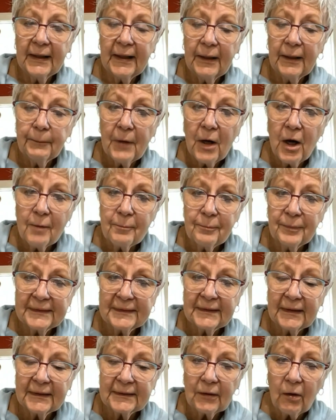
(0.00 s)

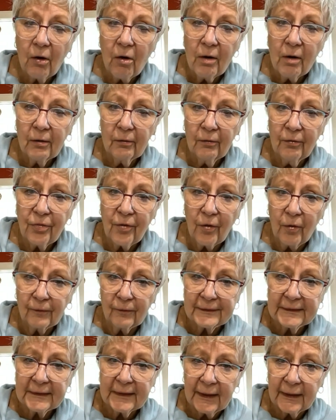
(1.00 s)
encompasses all of
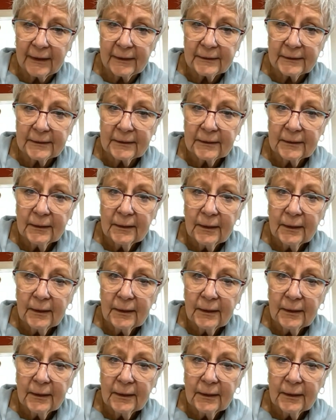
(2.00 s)
those things.